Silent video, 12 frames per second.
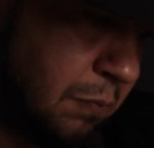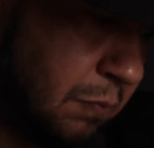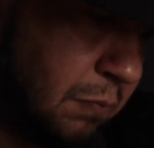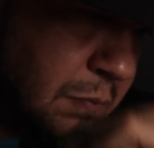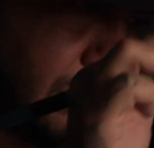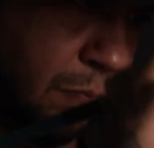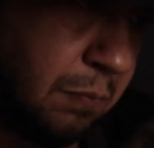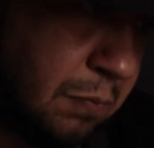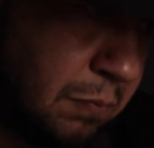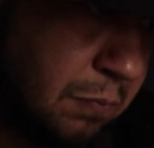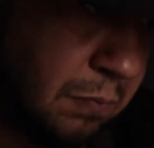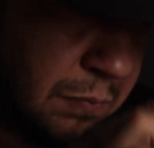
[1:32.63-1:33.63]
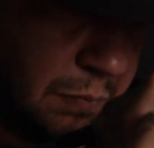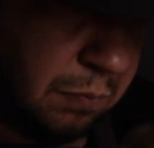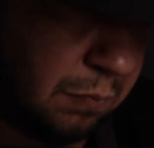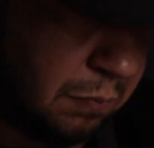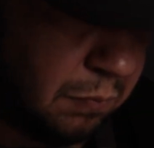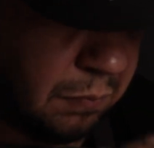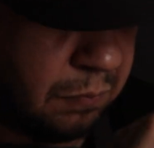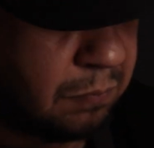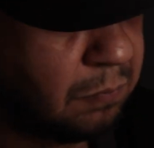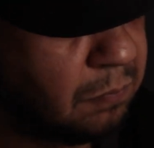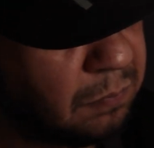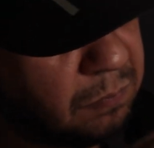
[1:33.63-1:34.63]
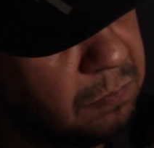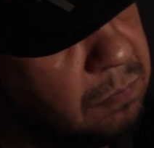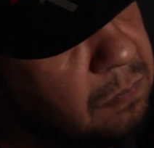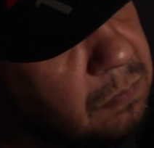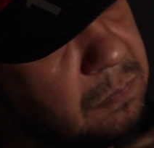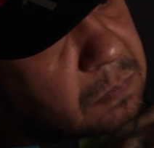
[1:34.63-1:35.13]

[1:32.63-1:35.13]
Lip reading: I liked it from other artists, so